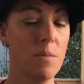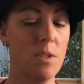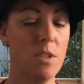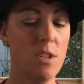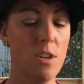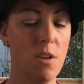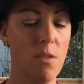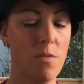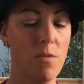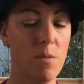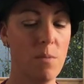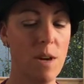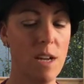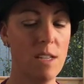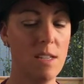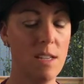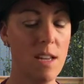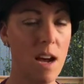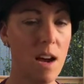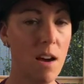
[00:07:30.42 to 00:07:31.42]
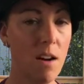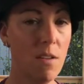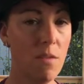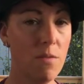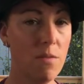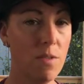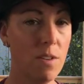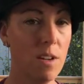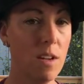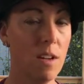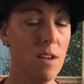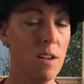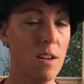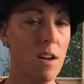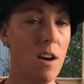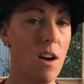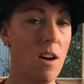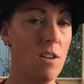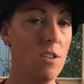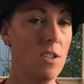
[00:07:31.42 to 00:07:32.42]
So for myself,
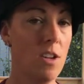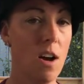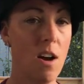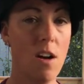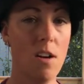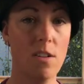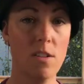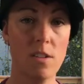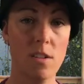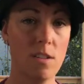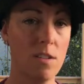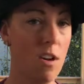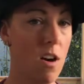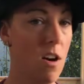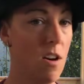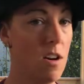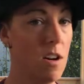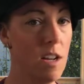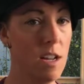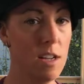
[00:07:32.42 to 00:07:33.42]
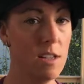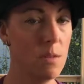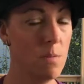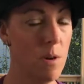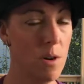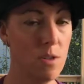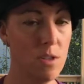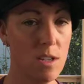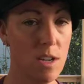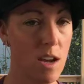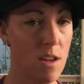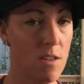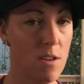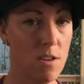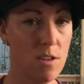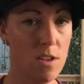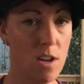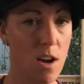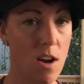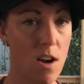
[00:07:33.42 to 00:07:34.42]
our dogs aren't exposed to
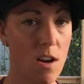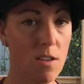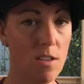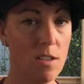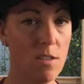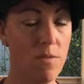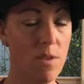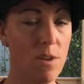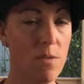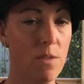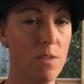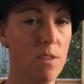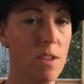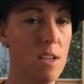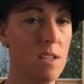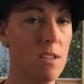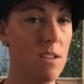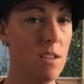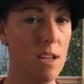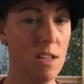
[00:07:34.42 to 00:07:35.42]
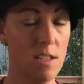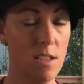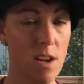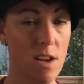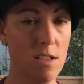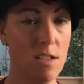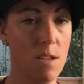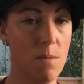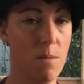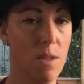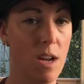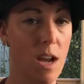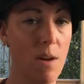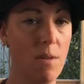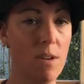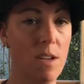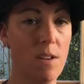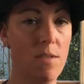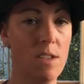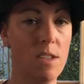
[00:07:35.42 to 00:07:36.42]
other dogs frequently, so that's not something I
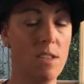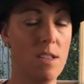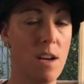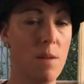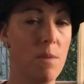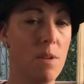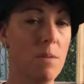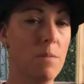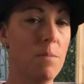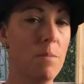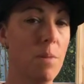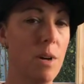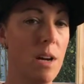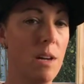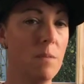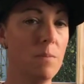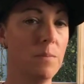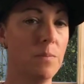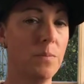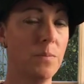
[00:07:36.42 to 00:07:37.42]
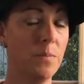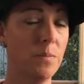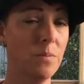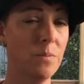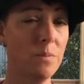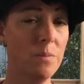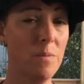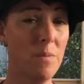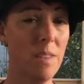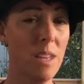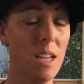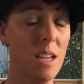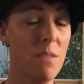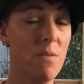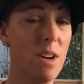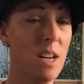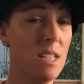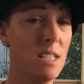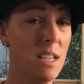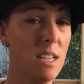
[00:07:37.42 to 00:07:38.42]
would give to Stubborn. But
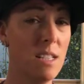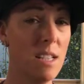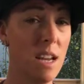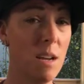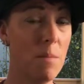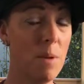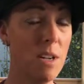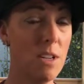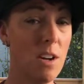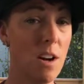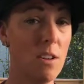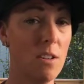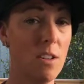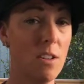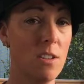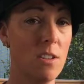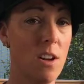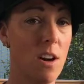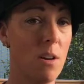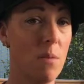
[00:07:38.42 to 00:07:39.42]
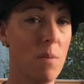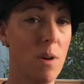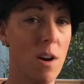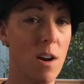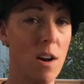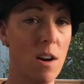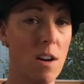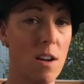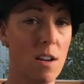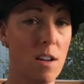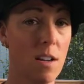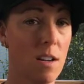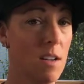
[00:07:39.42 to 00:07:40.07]
if I did take my dog to the dog park